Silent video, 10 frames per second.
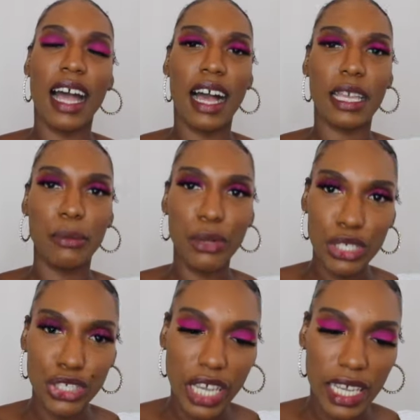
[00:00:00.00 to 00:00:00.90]
I
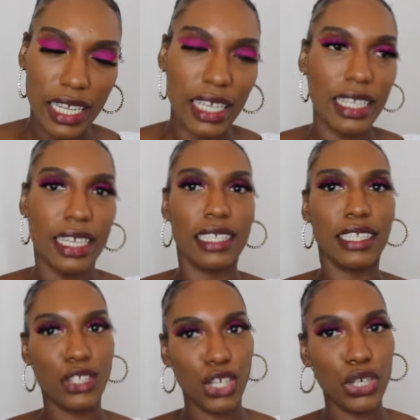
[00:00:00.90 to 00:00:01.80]
appreciate it.
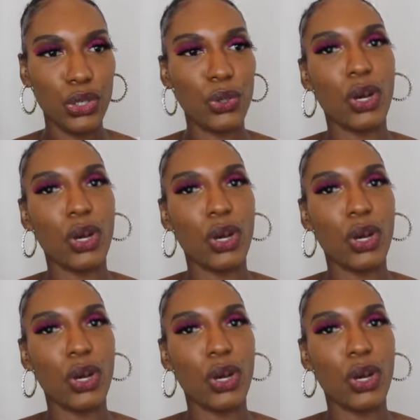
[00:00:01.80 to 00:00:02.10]
See you